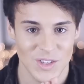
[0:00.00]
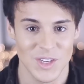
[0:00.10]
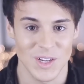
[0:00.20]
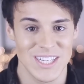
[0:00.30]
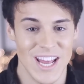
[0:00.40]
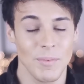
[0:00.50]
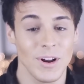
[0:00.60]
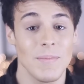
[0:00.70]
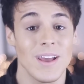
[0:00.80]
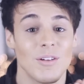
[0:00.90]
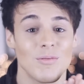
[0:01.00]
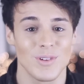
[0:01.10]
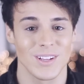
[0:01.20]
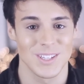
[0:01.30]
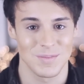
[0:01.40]
So today I'm going to make a
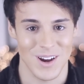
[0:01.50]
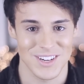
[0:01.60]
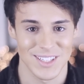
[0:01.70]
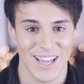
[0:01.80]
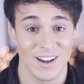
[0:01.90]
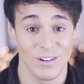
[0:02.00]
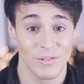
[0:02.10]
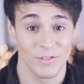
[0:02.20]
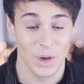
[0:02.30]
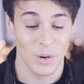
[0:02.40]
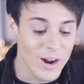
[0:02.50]
really special candy review.